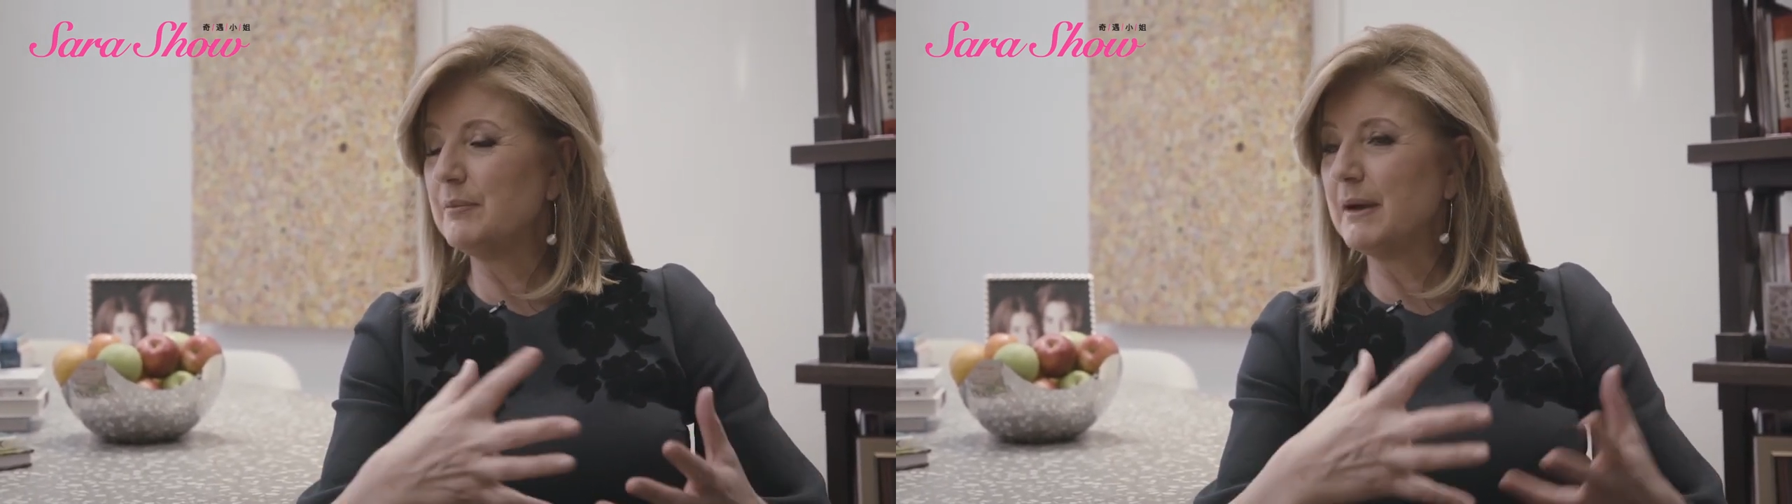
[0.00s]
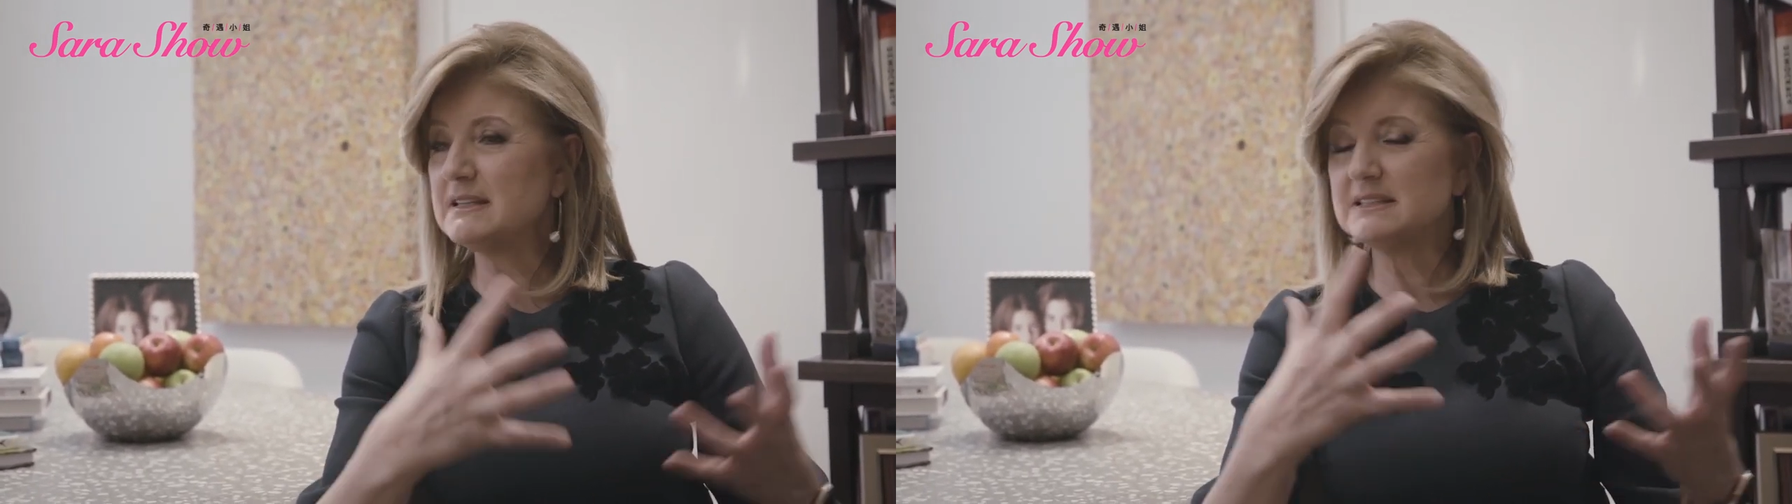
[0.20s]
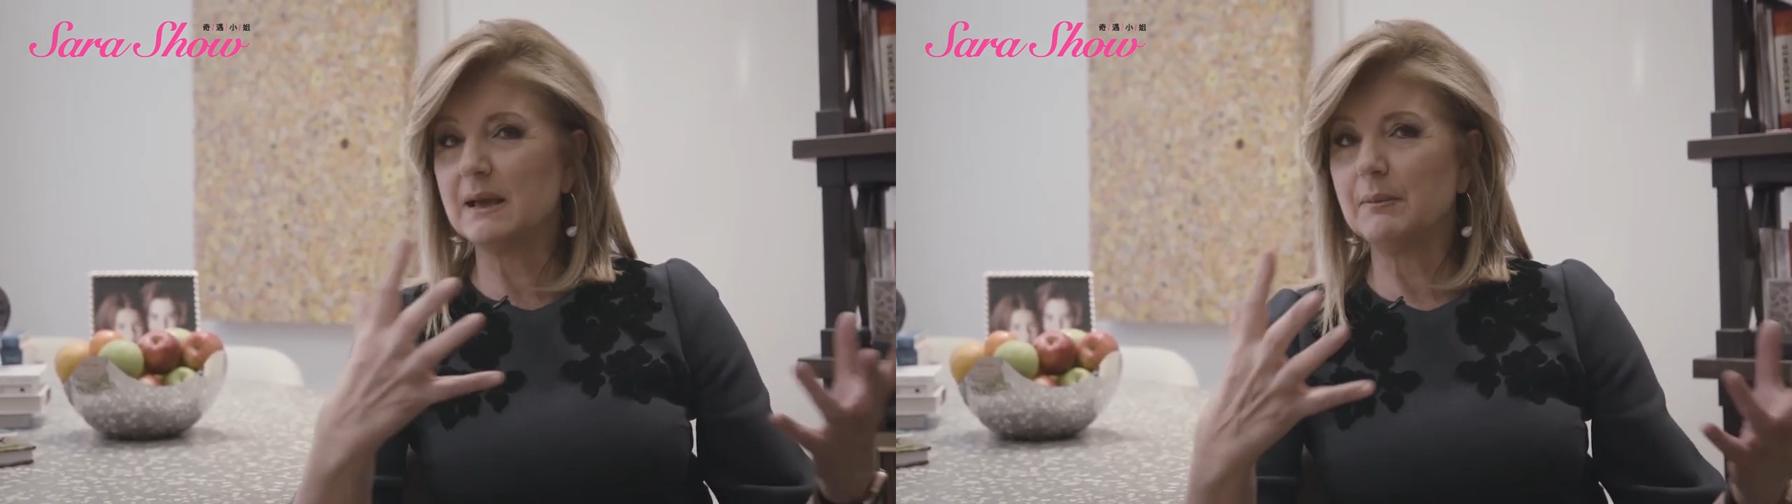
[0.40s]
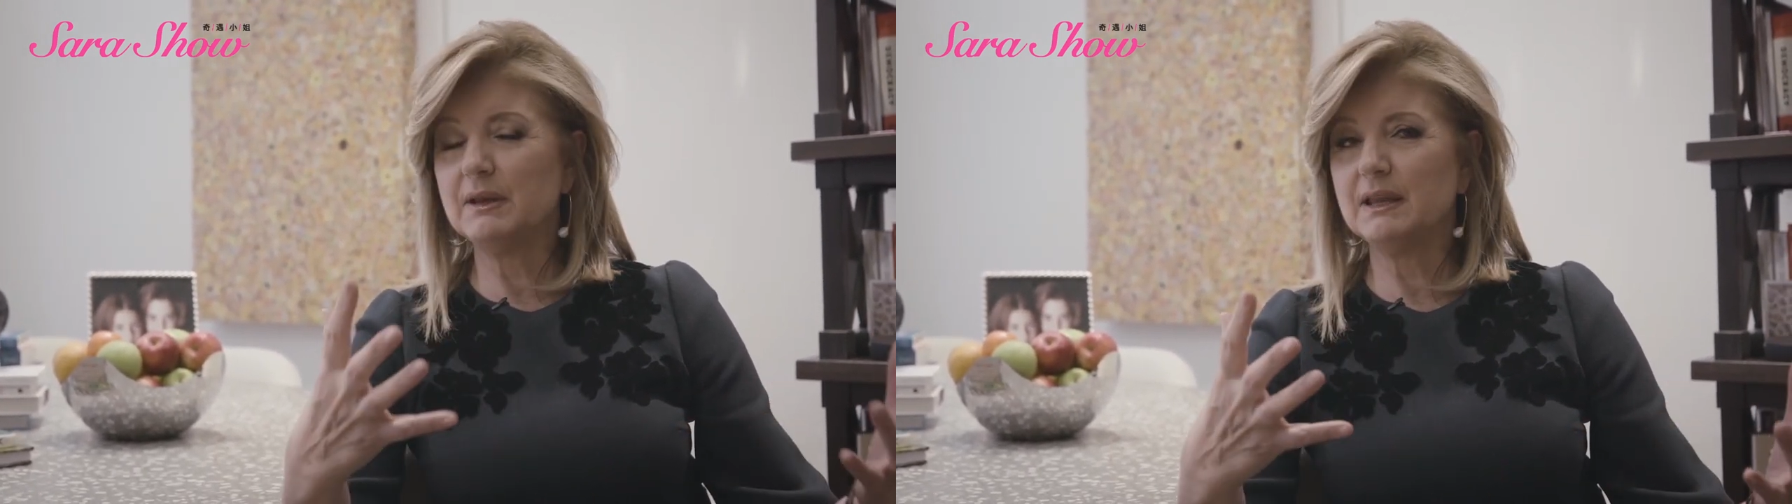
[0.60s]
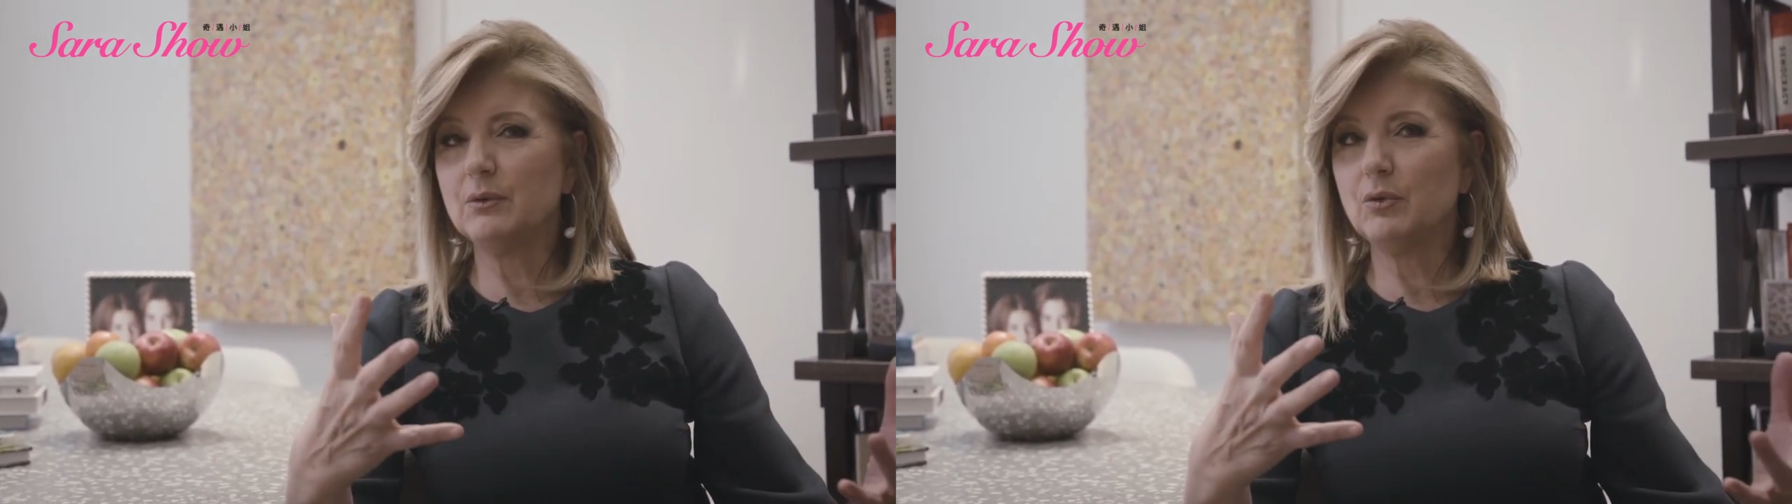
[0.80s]
by
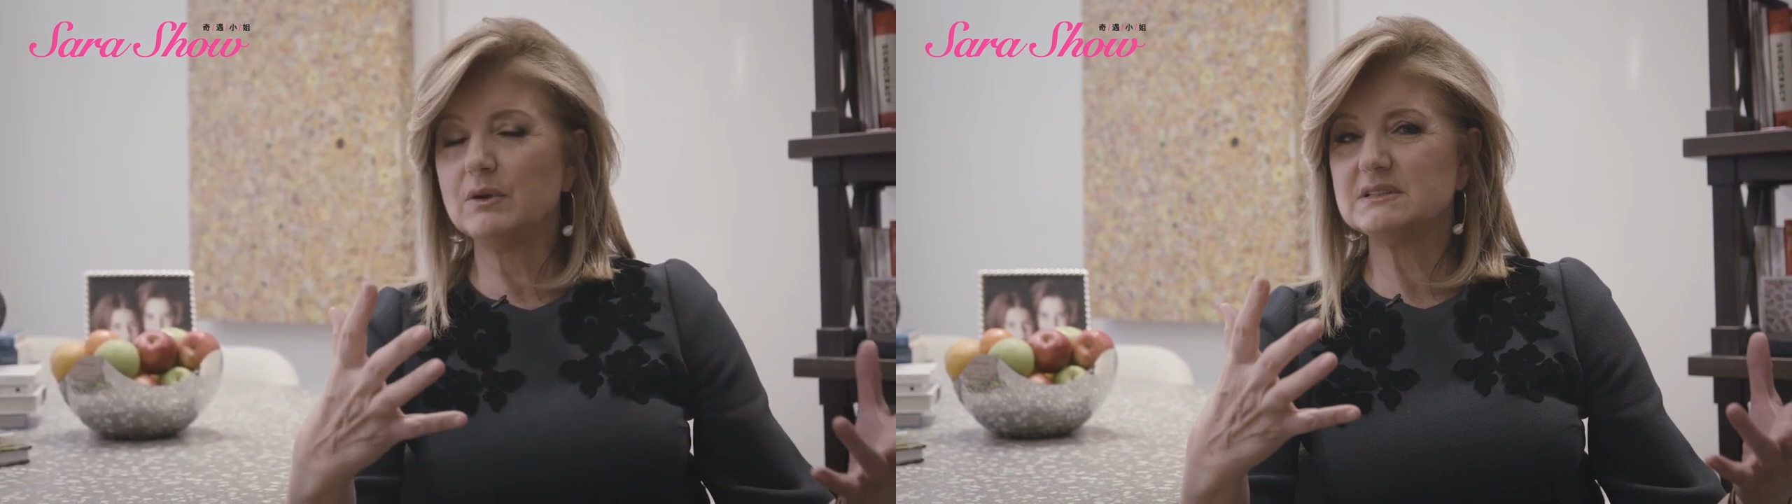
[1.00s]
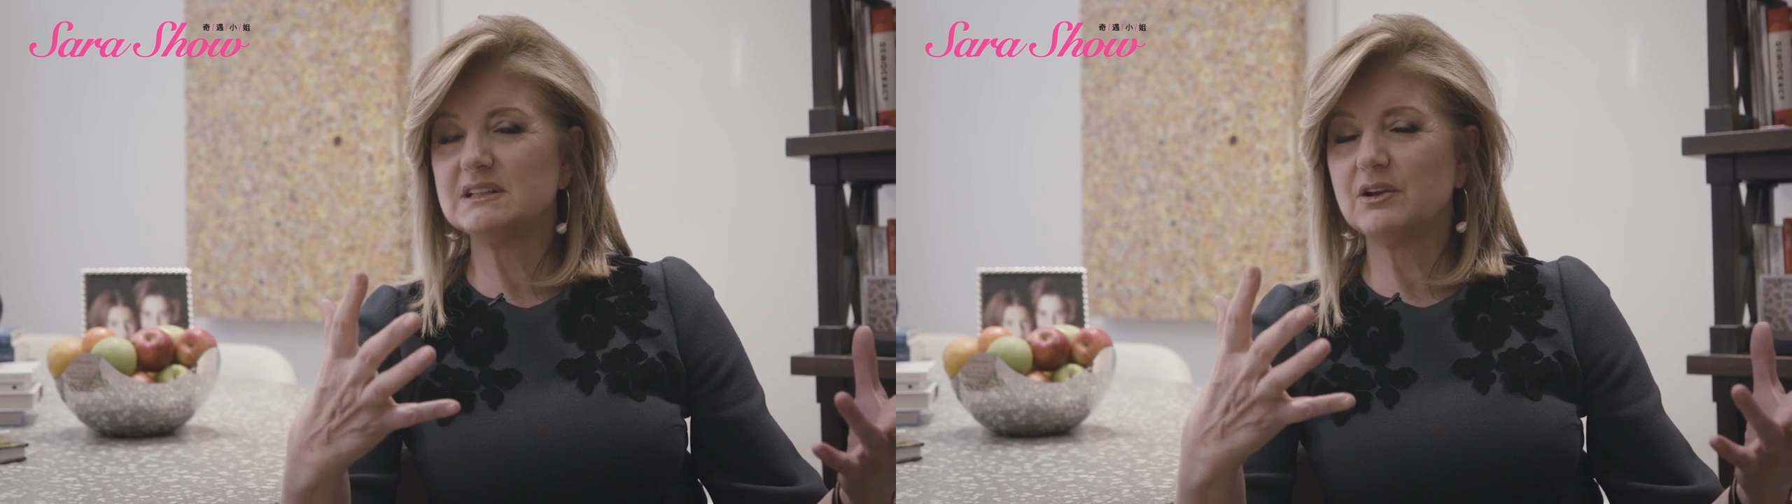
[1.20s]
somebody who has